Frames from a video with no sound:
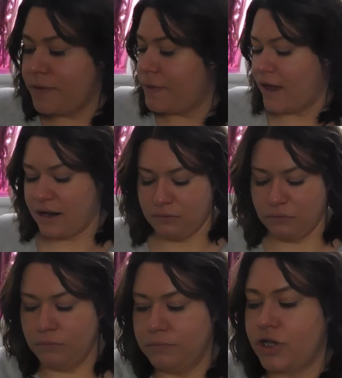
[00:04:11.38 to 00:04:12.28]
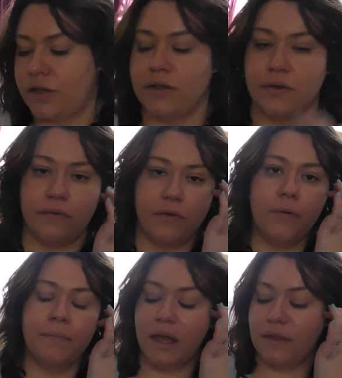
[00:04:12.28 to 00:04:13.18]
Then, chuck this on the
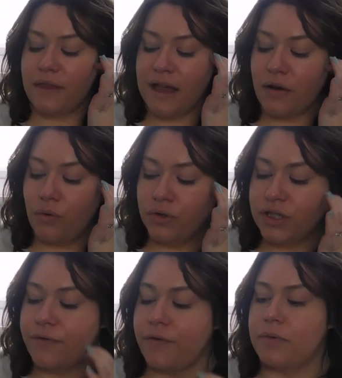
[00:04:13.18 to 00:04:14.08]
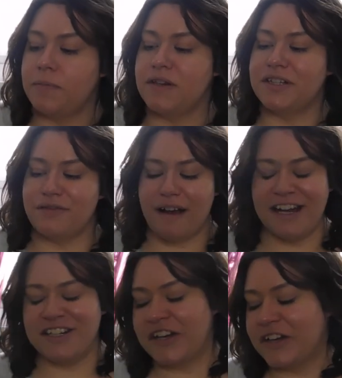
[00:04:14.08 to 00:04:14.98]
floor. Then also from the beauty
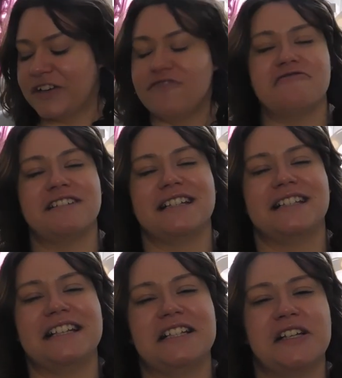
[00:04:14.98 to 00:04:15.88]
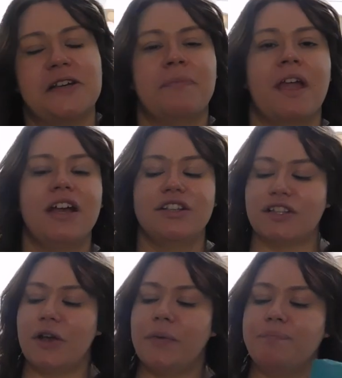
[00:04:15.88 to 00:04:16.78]
range, I couldn't resist these two.
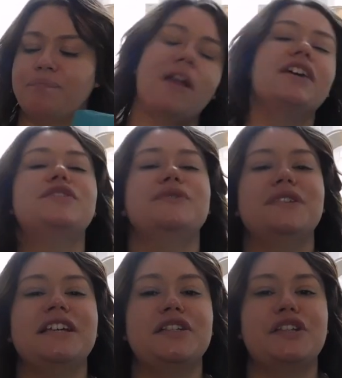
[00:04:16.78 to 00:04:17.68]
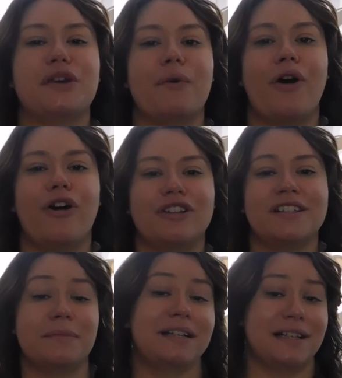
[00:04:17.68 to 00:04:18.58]
So I saw these two on
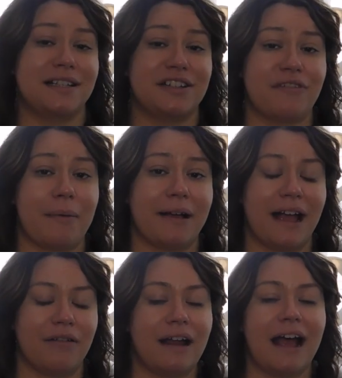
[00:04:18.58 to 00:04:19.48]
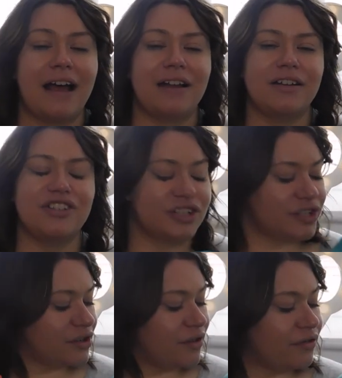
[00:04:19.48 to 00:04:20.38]
somebody's Instagram account and
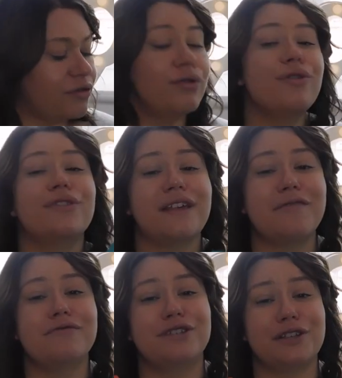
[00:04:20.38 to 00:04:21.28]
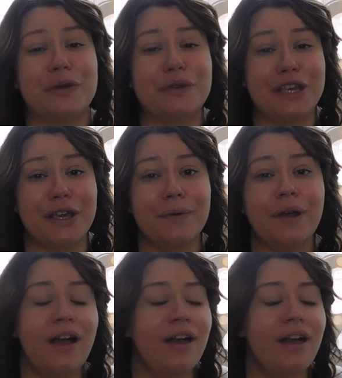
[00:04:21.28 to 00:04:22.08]
just thought they were so cute.